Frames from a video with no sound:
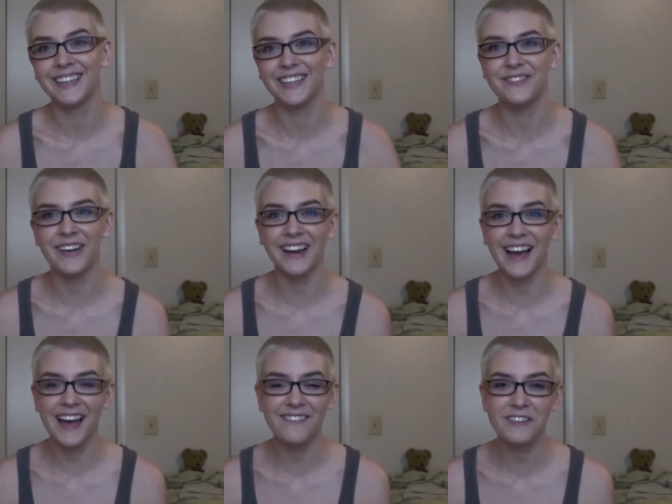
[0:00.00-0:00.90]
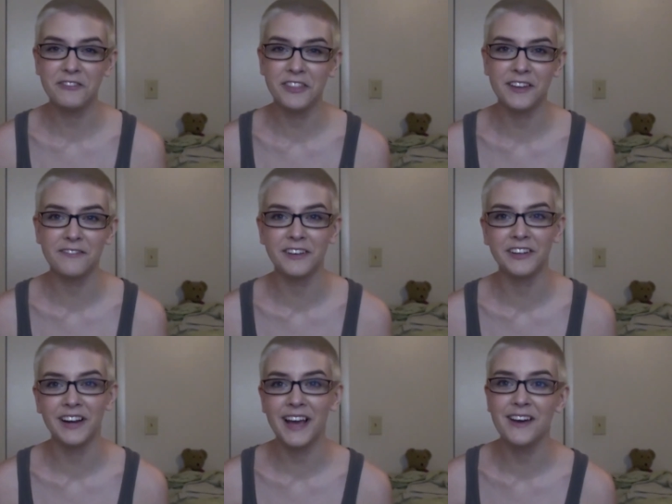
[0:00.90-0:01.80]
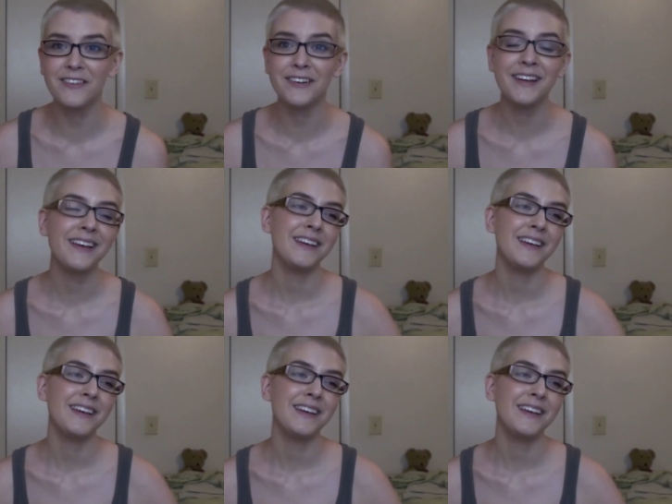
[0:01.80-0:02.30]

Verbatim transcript: you may not have everything figured out,